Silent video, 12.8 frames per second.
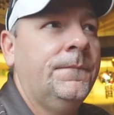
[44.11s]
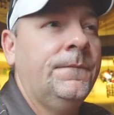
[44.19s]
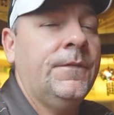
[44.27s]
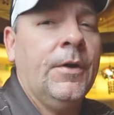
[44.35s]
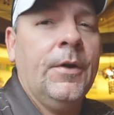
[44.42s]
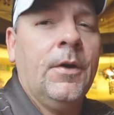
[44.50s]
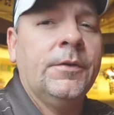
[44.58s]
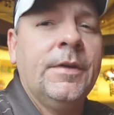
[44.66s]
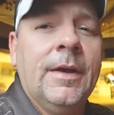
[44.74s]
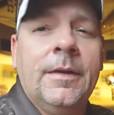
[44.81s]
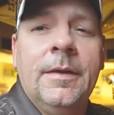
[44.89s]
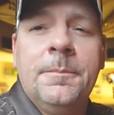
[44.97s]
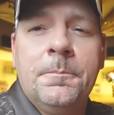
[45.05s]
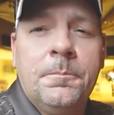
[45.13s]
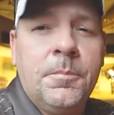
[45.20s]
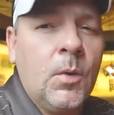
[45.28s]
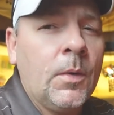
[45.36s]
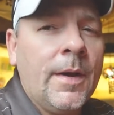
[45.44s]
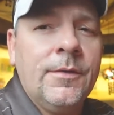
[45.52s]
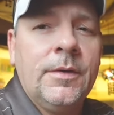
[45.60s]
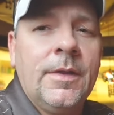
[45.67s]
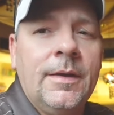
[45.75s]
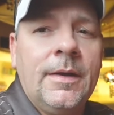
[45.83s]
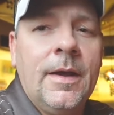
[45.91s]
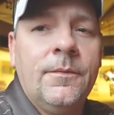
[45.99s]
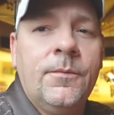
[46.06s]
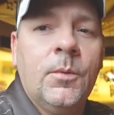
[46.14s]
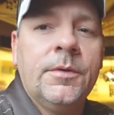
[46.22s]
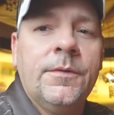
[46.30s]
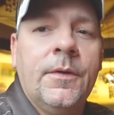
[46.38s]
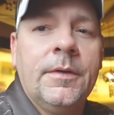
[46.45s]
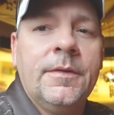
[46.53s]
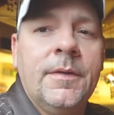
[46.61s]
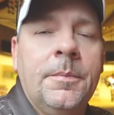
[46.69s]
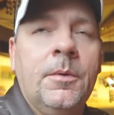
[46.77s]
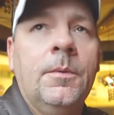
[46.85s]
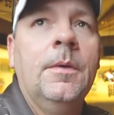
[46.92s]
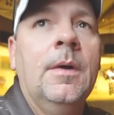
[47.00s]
Very articulate, broke everything down for us, very simple.